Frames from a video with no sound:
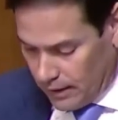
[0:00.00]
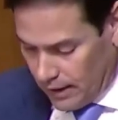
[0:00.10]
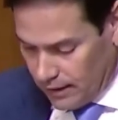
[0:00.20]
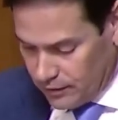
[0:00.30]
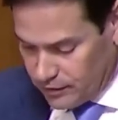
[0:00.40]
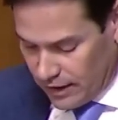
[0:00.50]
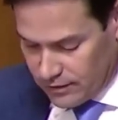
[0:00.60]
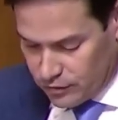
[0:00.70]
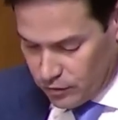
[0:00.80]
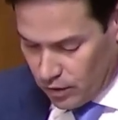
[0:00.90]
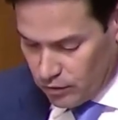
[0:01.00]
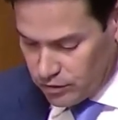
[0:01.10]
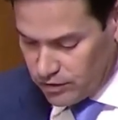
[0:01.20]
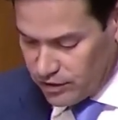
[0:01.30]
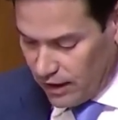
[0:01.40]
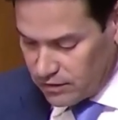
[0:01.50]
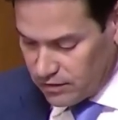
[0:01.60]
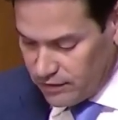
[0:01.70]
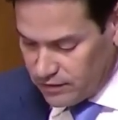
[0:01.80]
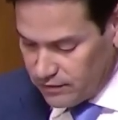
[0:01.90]
I understand the struggles or the challenges
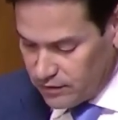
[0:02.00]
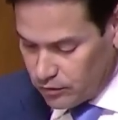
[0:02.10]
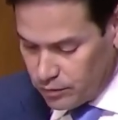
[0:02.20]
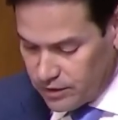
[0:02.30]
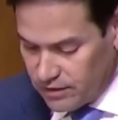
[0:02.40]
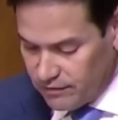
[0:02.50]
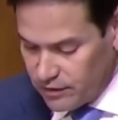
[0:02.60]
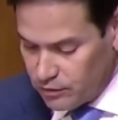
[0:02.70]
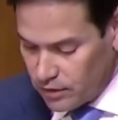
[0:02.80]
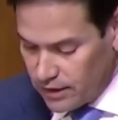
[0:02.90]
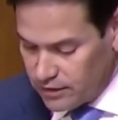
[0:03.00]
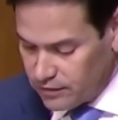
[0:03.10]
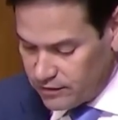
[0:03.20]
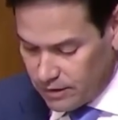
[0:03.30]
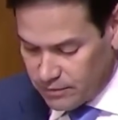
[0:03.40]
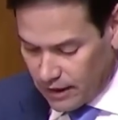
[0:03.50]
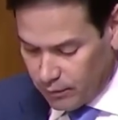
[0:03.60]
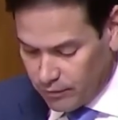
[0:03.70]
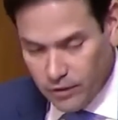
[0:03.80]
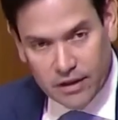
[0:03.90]
of each of these groups individually. It just seems like
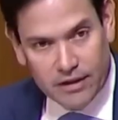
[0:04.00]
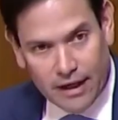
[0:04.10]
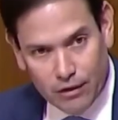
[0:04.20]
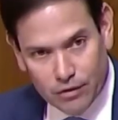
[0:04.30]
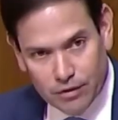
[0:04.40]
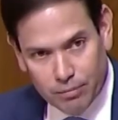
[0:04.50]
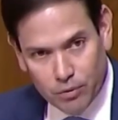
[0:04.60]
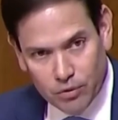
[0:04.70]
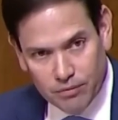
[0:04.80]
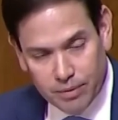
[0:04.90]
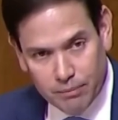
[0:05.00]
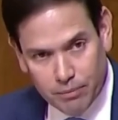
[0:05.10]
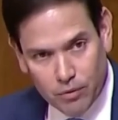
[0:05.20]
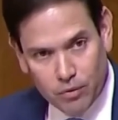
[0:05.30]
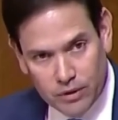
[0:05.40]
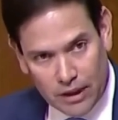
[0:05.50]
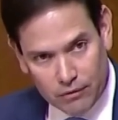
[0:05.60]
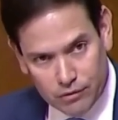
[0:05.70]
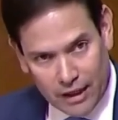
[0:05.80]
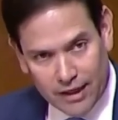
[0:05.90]
we've really narrowed the pool of people who we
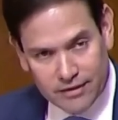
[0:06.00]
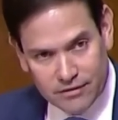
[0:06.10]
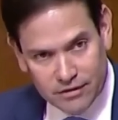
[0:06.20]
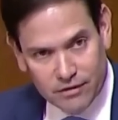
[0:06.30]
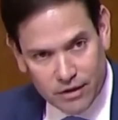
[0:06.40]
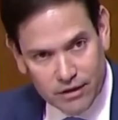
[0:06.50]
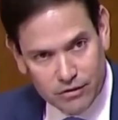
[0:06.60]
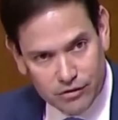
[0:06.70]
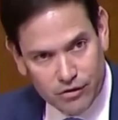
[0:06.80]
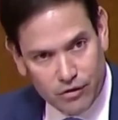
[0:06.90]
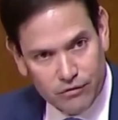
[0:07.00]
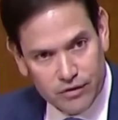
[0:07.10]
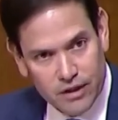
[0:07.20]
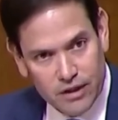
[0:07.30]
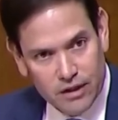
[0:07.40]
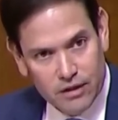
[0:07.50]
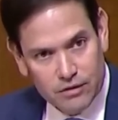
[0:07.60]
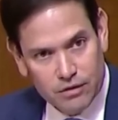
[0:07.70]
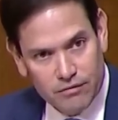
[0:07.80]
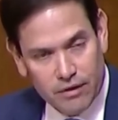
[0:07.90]
do not consider underserved
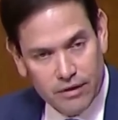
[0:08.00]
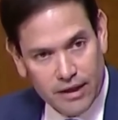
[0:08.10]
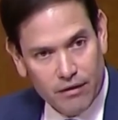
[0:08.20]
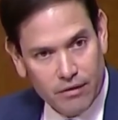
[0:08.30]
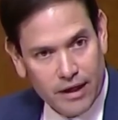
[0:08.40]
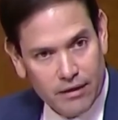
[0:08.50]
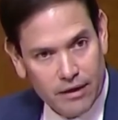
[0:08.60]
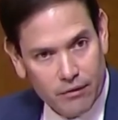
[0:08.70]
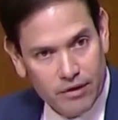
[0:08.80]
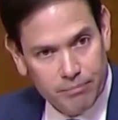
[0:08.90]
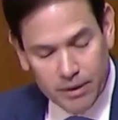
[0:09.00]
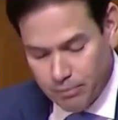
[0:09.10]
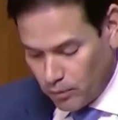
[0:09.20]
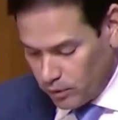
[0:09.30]
to a very narrow category of people,